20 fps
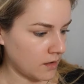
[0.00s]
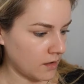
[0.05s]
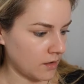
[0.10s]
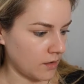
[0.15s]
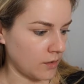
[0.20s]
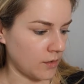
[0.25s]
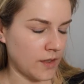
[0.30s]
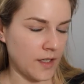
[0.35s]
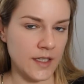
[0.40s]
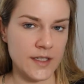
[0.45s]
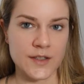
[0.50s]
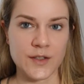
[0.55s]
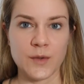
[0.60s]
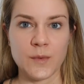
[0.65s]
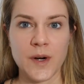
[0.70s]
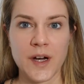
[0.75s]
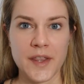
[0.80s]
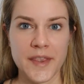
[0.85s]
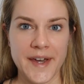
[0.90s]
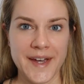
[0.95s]
Okay, so
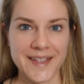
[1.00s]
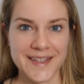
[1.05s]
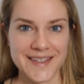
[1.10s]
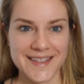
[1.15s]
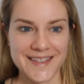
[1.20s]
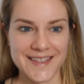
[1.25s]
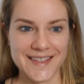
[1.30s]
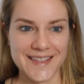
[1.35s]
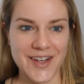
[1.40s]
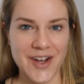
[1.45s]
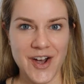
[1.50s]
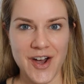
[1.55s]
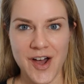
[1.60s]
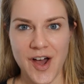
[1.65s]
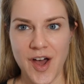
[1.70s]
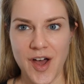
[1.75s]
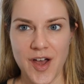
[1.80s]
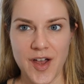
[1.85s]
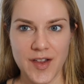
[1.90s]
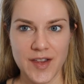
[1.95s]
while that's
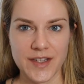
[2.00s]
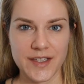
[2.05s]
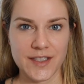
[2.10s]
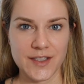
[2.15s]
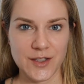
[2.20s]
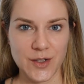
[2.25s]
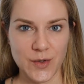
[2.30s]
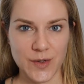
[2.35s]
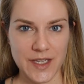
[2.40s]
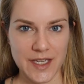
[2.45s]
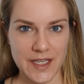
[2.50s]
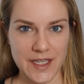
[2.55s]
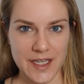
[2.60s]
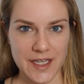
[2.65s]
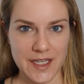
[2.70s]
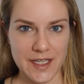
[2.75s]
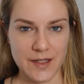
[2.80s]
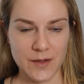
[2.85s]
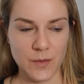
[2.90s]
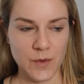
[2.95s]
all soaking
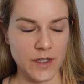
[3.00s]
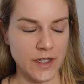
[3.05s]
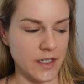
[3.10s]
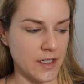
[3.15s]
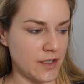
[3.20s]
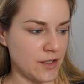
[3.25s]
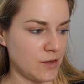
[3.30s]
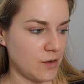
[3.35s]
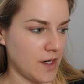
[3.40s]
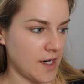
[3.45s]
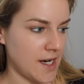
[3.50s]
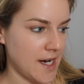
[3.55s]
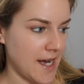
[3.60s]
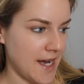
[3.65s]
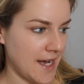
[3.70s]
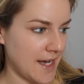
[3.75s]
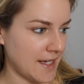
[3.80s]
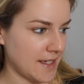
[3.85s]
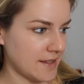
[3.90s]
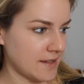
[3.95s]
in, we're gonna do our
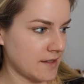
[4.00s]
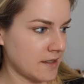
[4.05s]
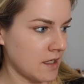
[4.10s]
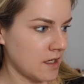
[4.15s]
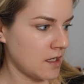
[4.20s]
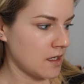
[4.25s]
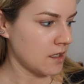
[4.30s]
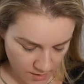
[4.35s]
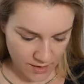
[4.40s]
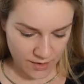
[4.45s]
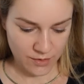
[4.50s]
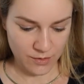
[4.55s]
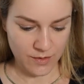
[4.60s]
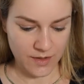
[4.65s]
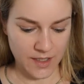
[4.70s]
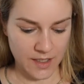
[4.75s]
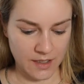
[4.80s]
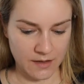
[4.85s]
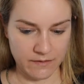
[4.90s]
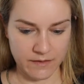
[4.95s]
eyes. We're gonna do
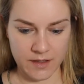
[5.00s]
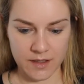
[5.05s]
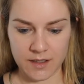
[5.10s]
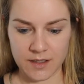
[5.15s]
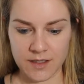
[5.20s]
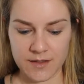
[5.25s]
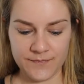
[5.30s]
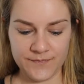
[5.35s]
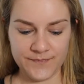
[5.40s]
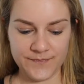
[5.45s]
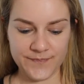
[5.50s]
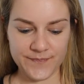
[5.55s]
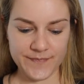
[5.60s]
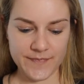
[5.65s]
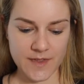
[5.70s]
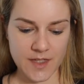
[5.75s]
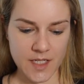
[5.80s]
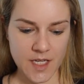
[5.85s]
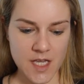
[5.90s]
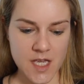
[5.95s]
kind of a
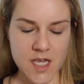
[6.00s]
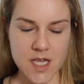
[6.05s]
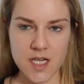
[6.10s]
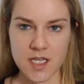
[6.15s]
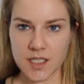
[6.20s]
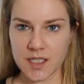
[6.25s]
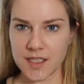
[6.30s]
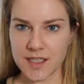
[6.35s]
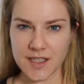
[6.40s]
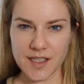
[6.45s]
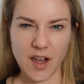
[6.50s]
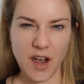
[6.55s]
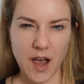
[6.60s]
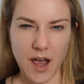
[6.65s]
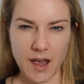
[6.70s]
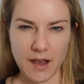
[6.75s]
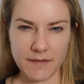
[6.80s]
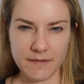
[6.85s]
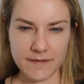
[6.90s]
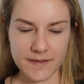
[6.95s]

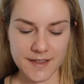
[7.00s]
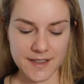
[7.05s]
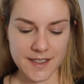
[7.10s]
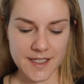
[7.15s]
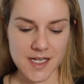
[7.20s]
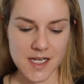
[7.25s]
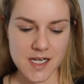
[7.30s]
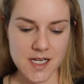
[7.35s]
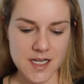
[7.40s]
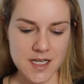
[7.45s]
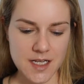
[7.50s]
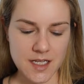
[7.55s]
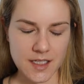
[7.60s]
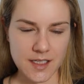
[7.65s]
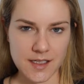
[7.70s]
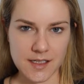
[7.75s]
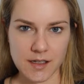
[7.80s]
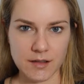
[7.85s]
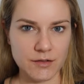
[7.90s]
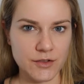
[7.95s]
soft,
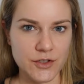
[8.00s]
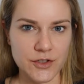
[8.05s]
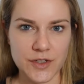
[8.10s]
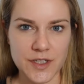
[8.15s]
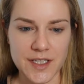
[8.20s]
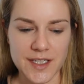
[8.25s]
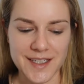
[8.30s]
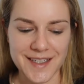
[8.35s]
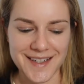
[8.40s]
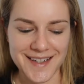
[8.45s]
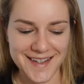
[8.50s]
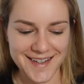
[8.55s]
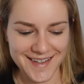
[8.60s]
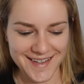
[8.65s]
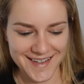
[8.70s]
sultry